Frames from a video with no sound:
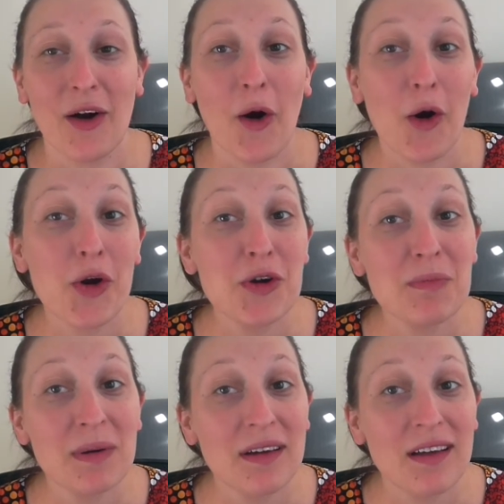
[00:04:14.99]

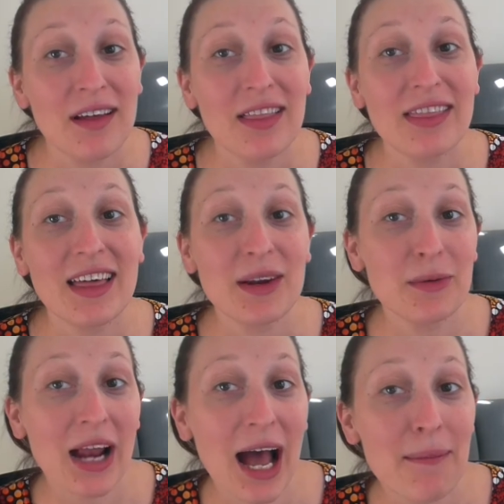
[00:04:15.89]
hope that it
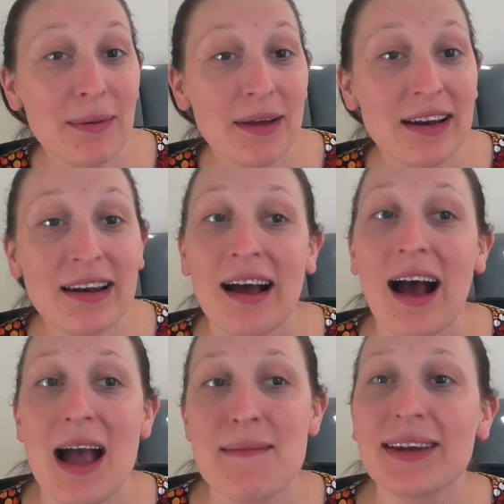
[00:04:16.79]
would happen.
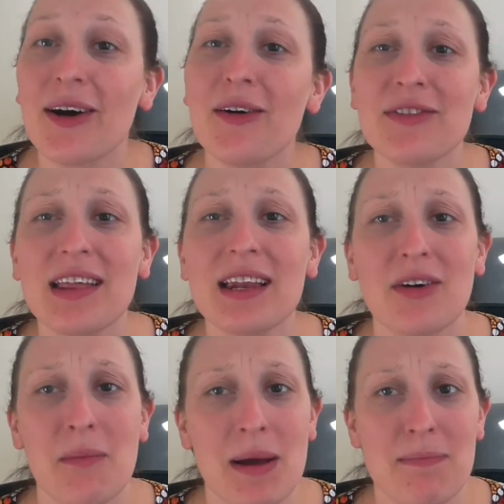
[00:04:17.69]
I mean, I ovulated
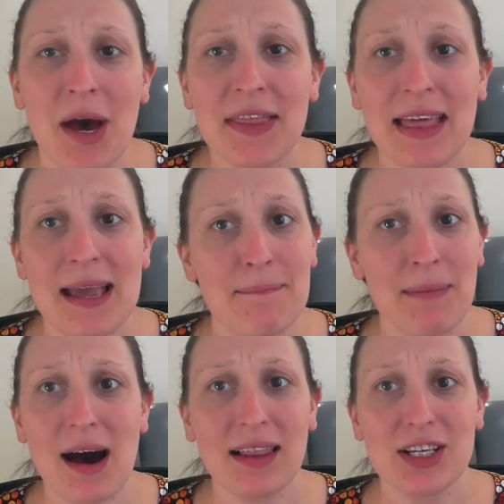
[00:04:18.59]
on my birthday in
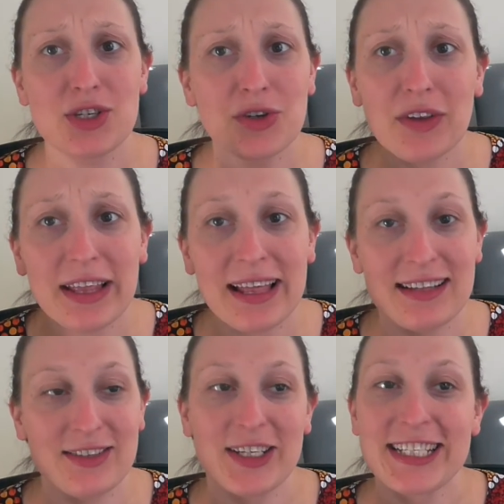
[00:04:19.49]
Bali, surely
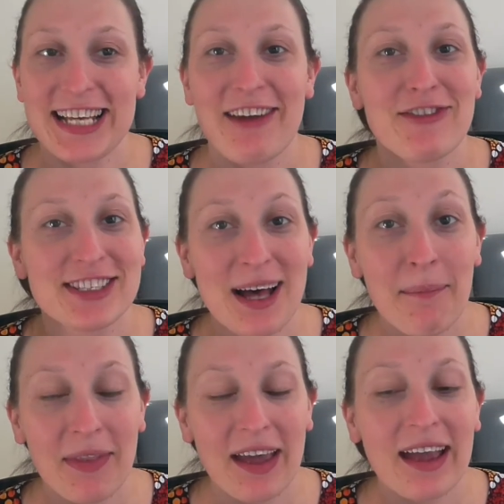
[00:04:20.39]
that's got to stand for
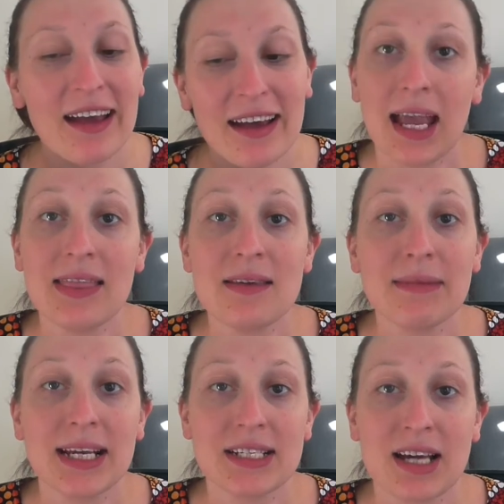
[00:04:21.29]
something. In the
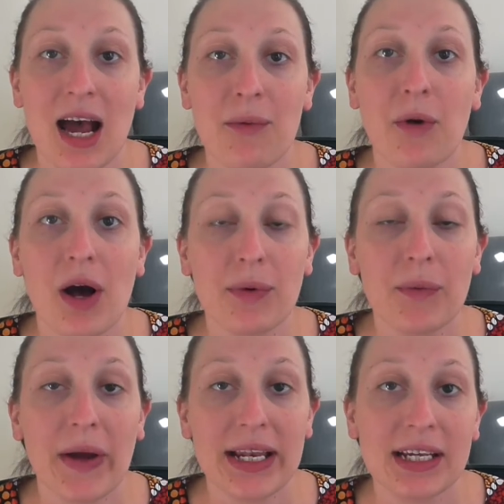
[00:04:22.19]
meantime, while we're
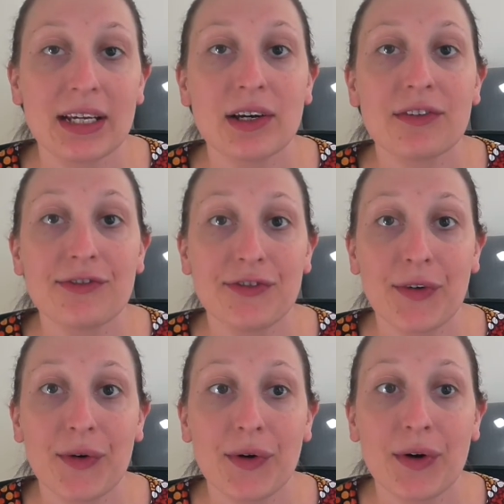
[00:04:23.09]
waiting
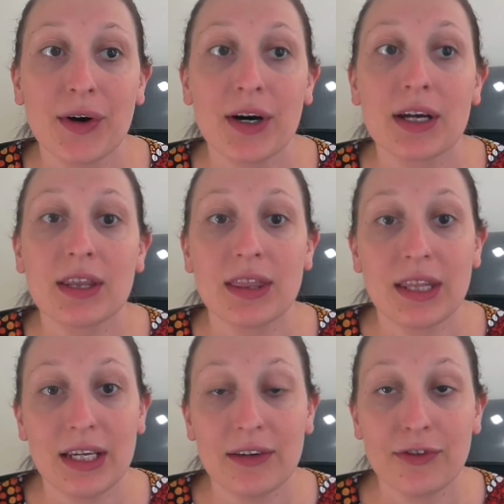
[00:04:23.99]
for
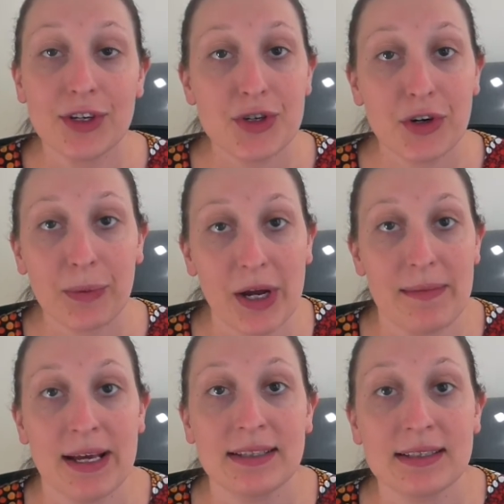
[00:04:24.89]
the future
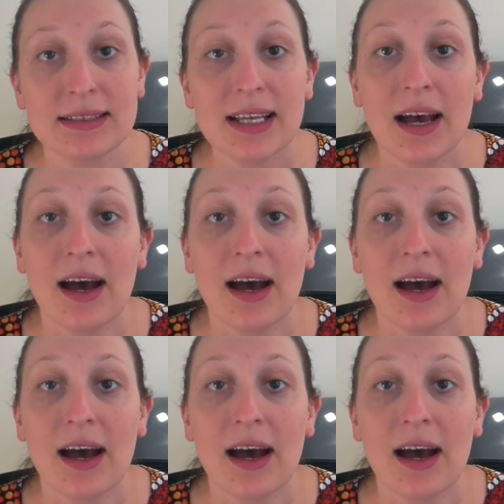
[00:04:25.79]
appointments,